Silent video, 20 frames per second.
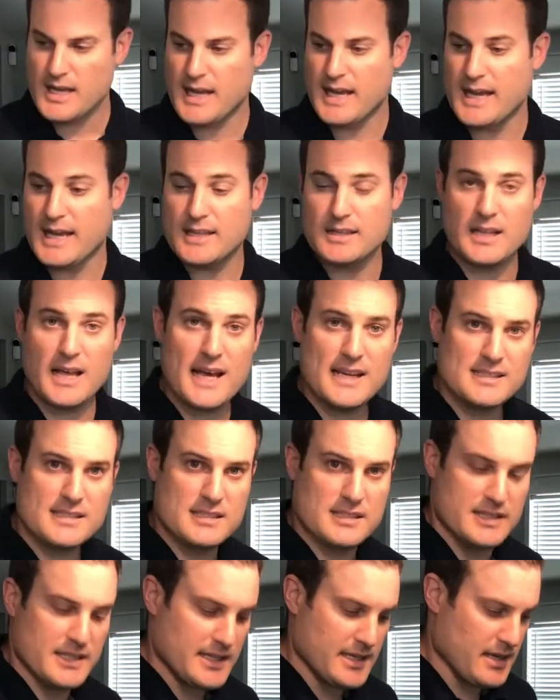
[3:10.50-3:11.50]
And
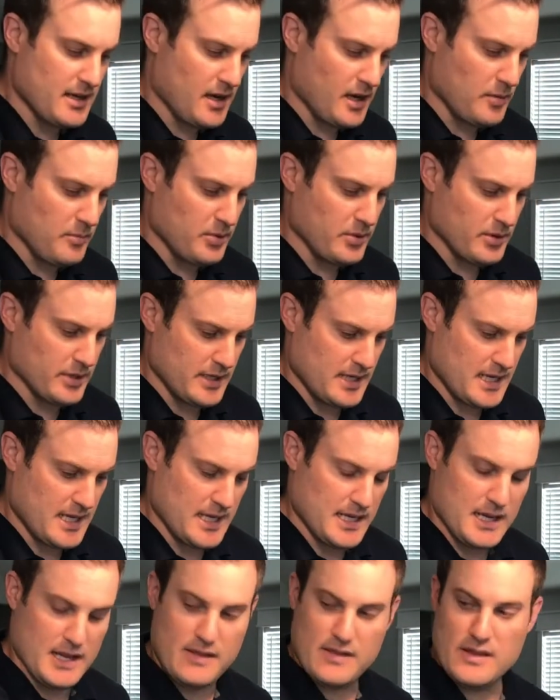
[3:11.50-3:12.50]
lastly, I'll put
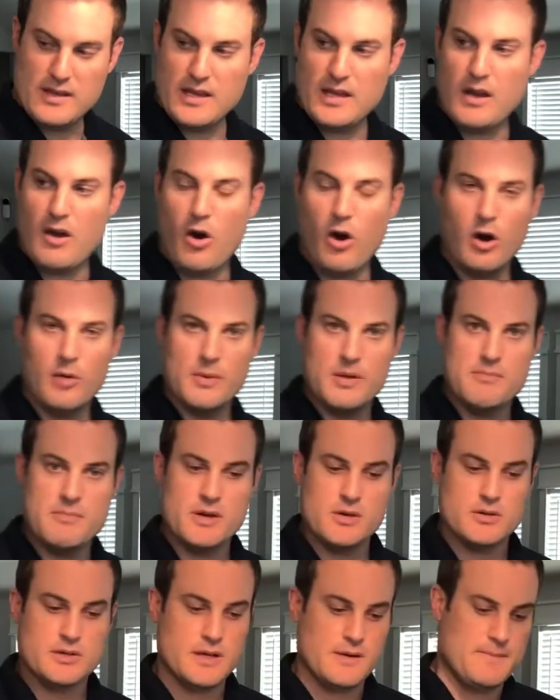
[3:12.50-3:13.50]
in the almond
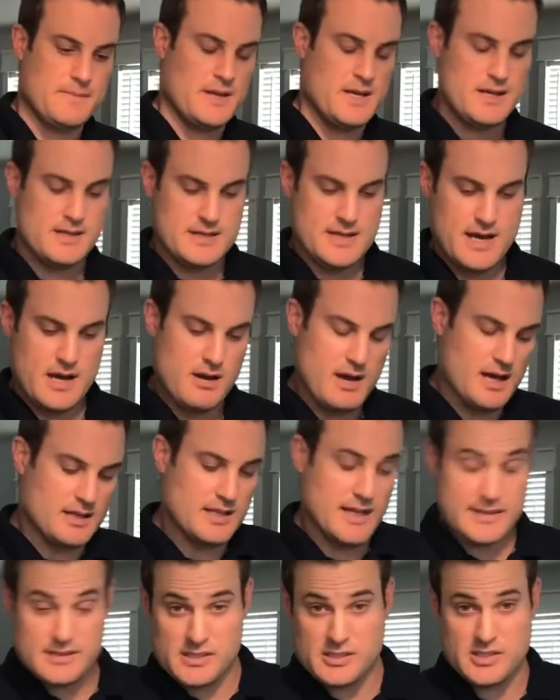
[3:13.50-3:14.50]
milk. Now, I
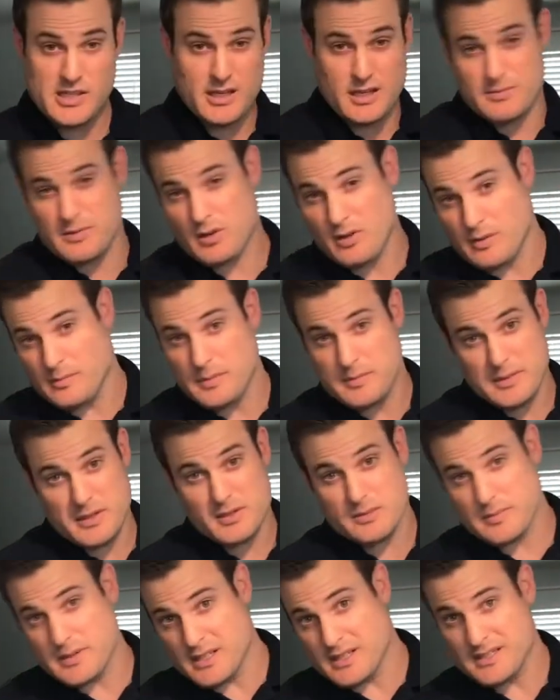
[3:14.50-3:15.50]
like to shake up the almond
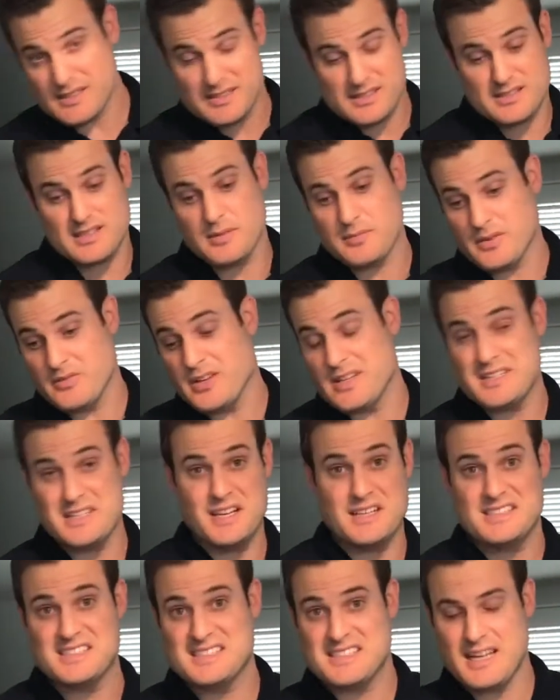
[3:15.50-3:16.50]
milk because some of it
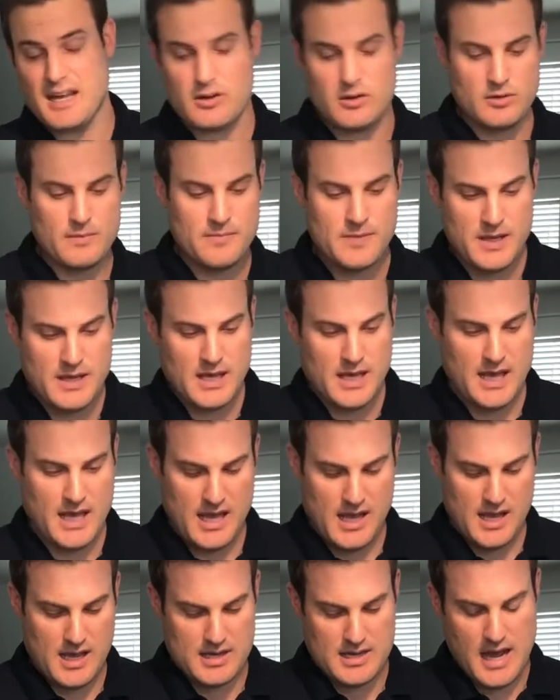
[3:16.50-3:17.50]
does settle,
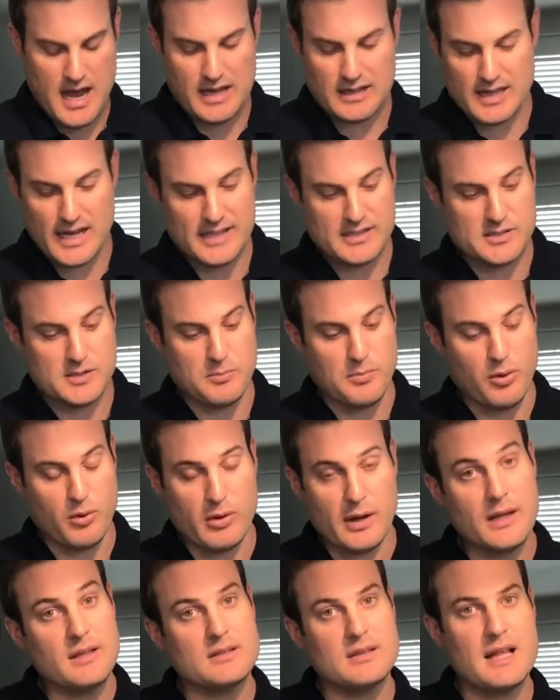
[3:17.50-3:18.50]
and I like to pour
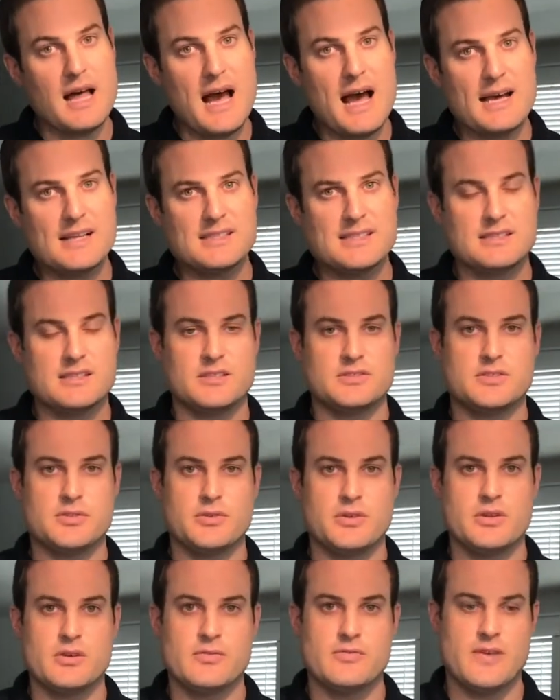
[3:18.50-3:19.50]
it last due
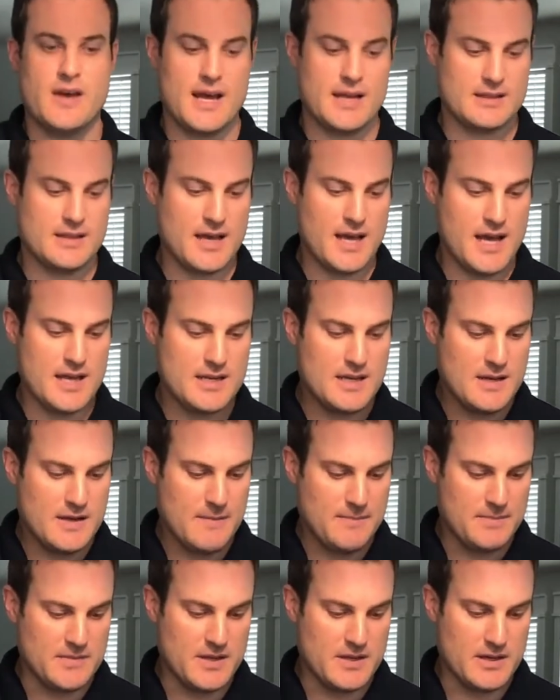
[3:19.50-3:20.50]
to the fact that
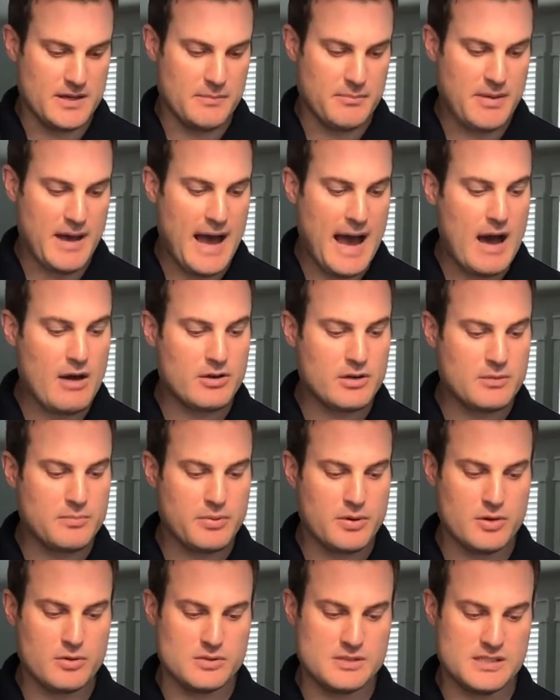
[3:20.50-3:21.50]
the powdered
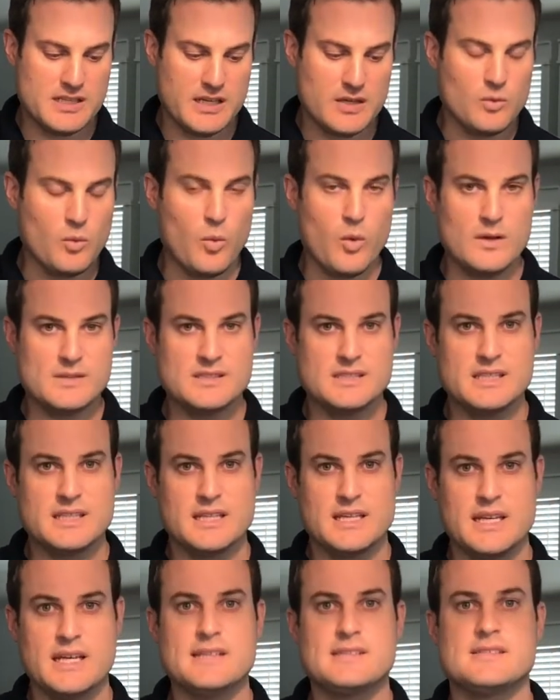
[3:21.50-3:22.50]
protein, once it
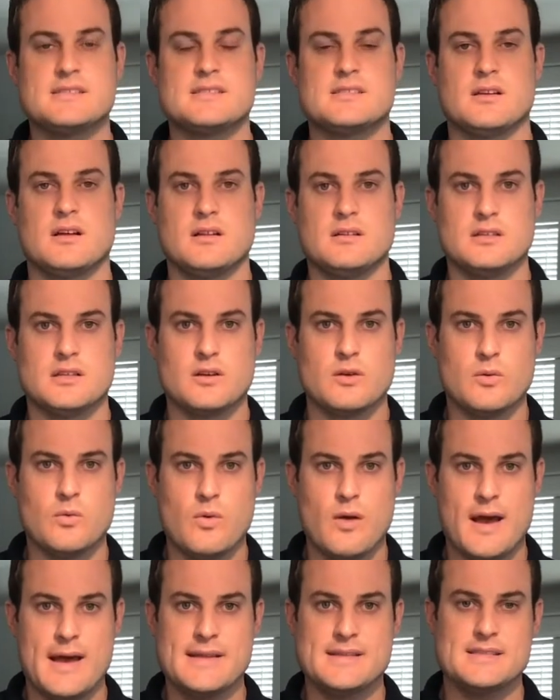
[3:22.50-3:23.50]
gets a little
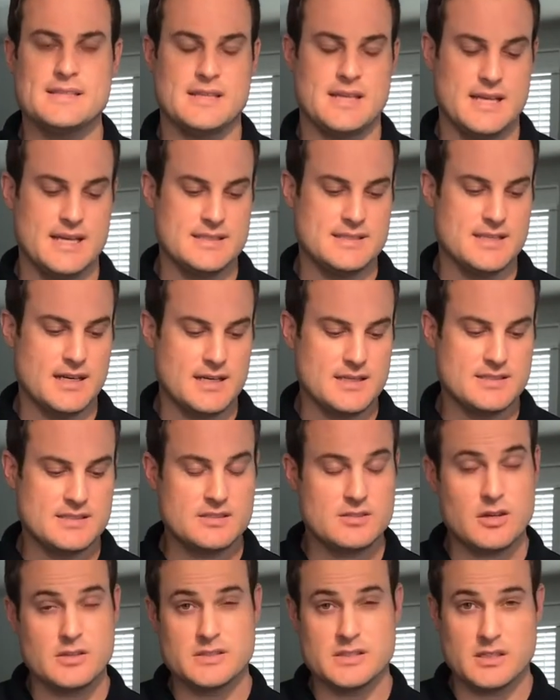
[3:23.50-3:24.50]
wet, it does
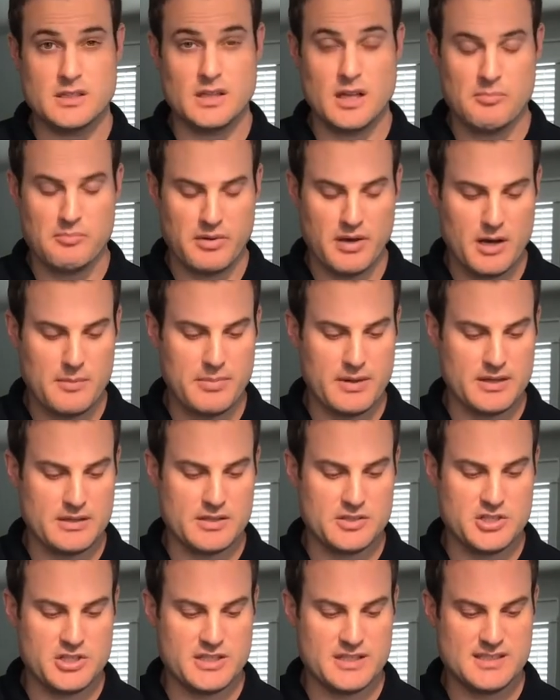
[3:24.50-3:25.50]
start to clump up, and the
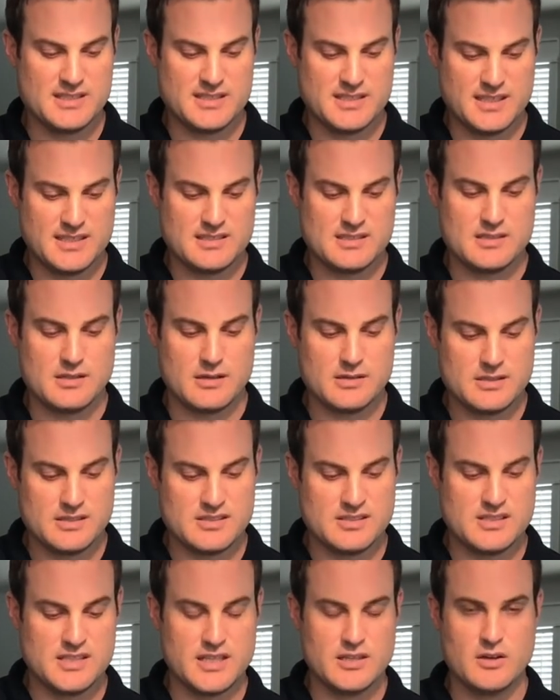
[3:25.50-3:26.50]
chia seeds start to
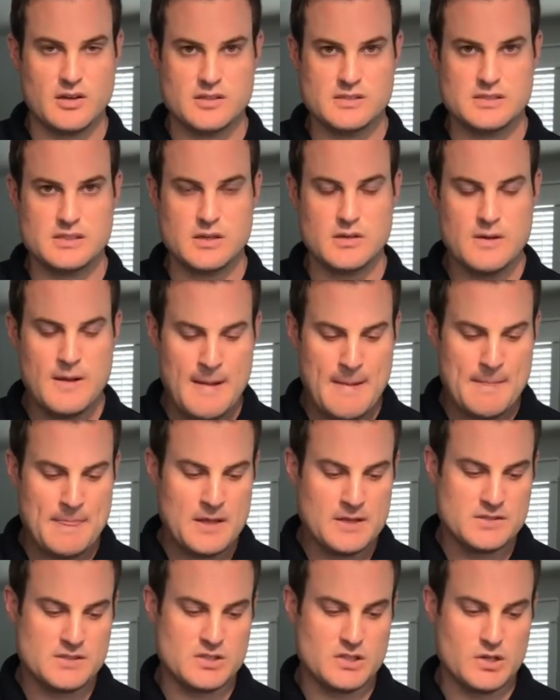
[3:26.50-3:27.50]
stick also.
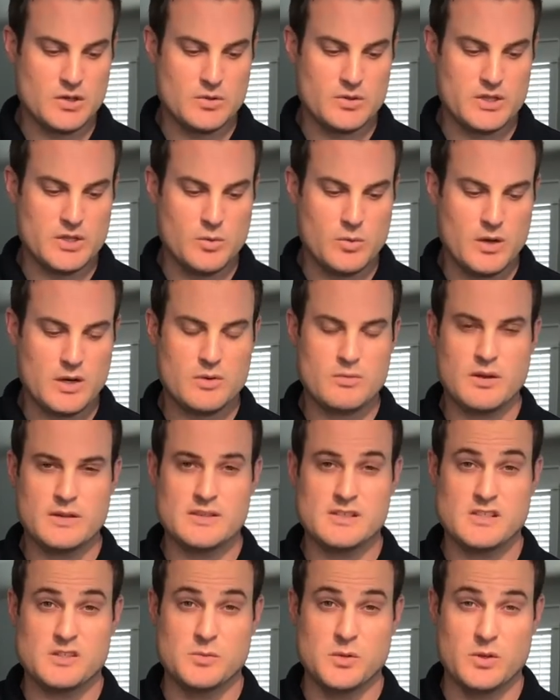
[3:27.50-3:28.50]
So you want to run the
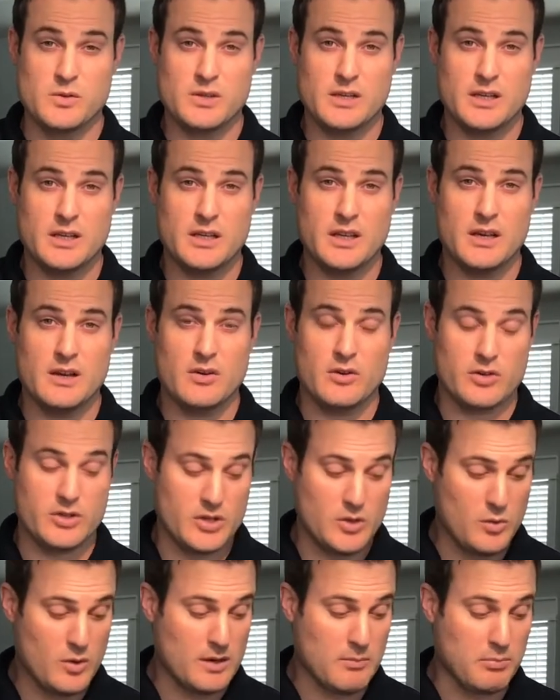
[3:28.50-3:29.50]
smoothie, or
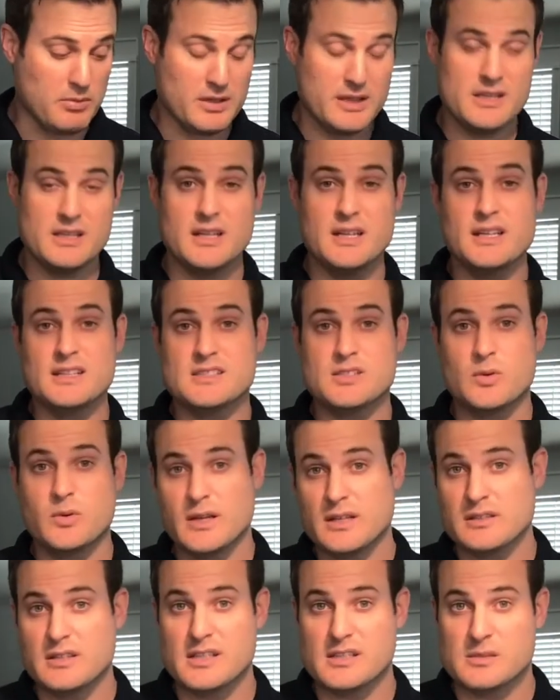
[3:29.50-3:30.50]
you want to blend it as
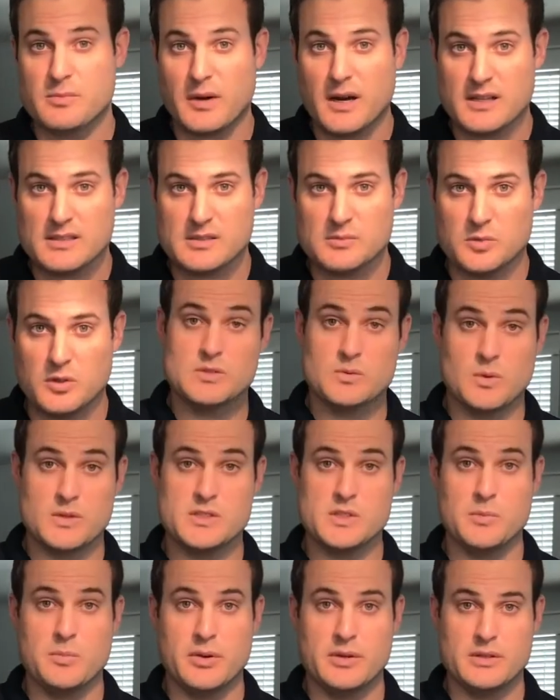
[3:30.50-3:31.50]
quickly as possible once
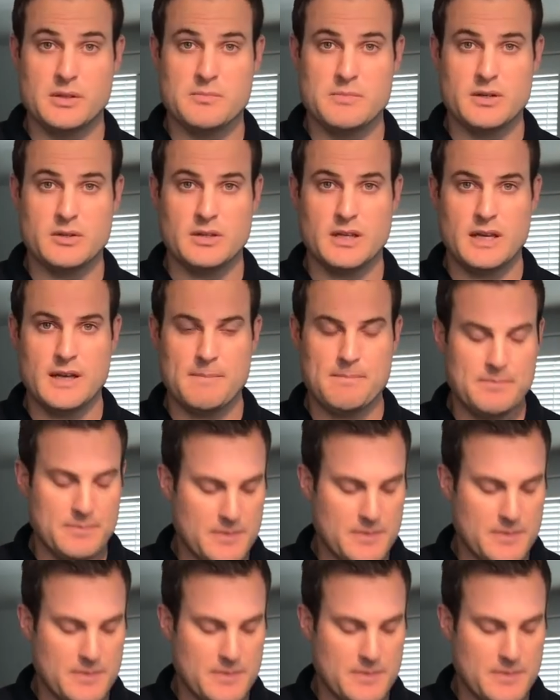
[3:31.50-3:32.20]
you put the milk in.